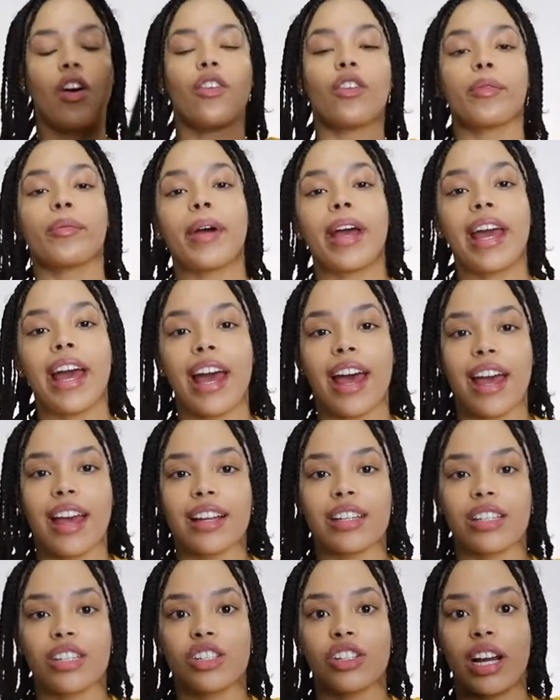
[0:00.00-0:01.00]
over my
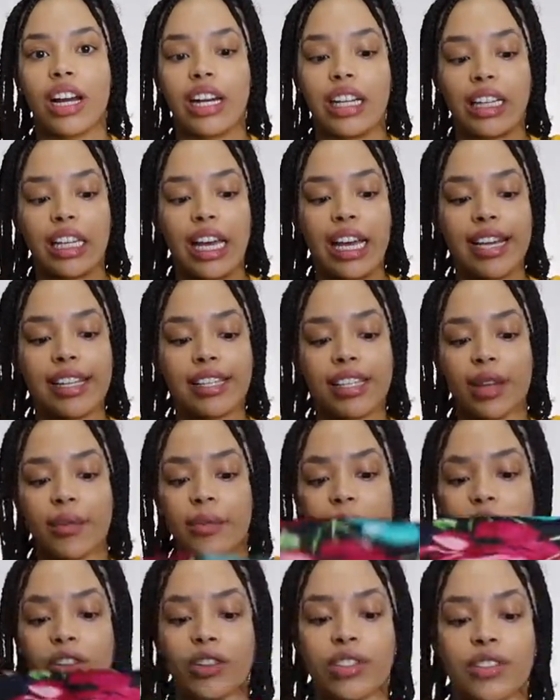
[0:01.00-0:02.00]
head to try to lay
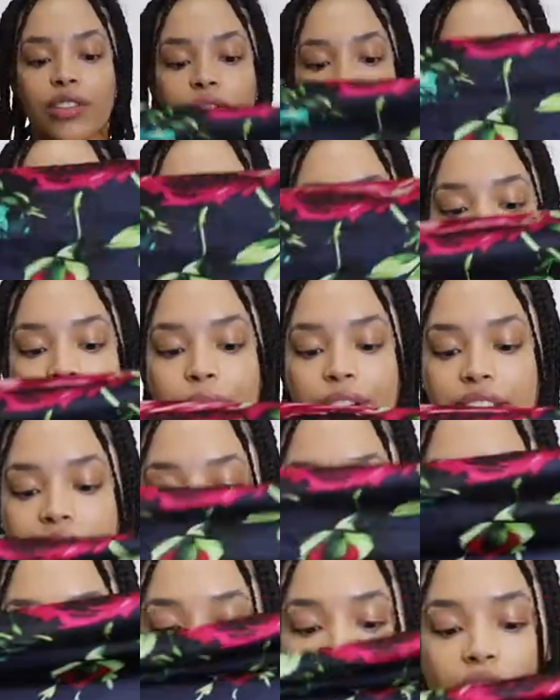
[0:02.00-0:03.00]
some of those
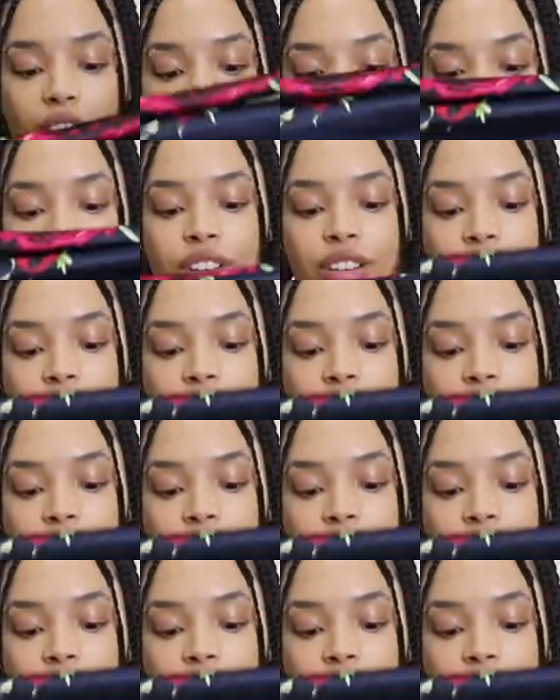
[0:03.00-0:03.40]
flyaways down.